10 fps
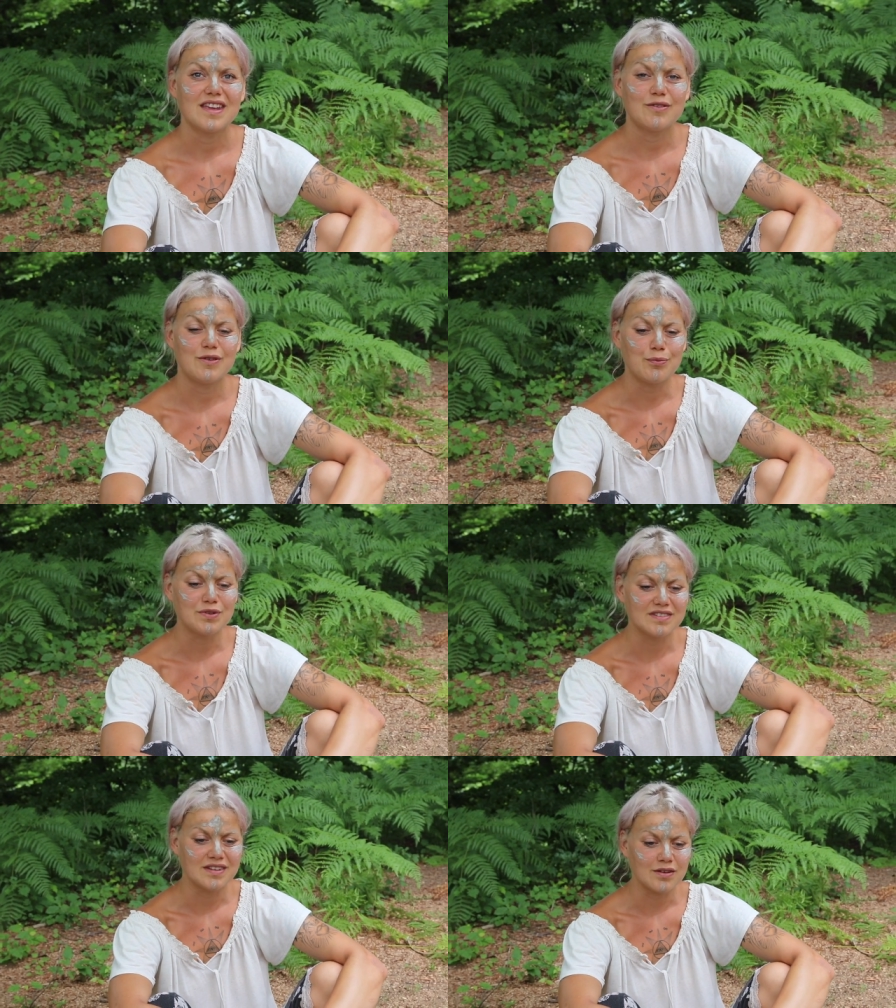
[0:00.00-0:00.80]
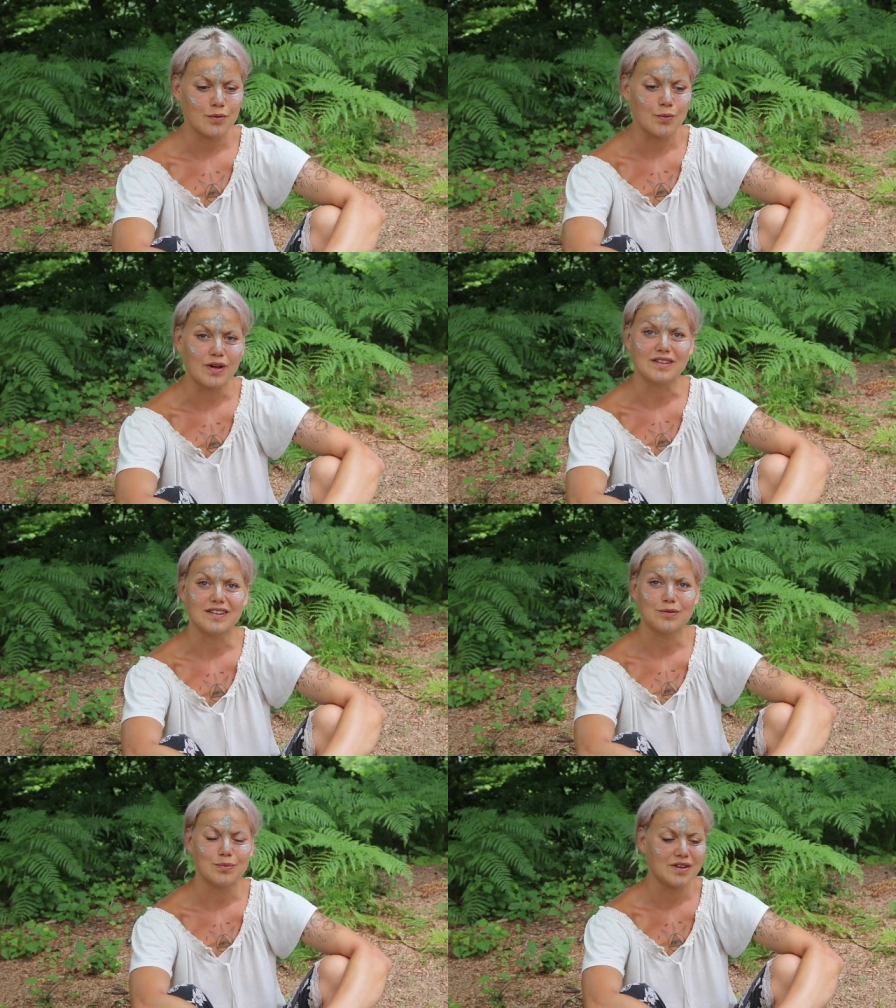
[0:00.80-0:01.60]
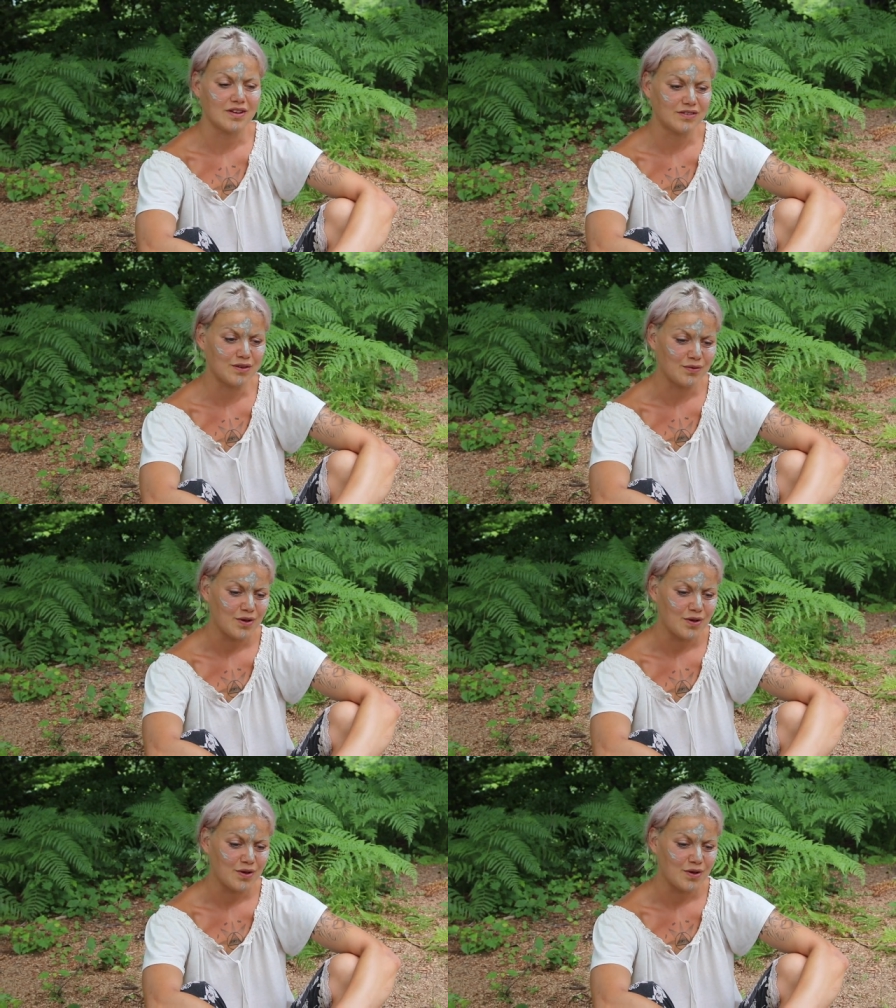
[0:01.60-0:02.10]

It represents oneness because of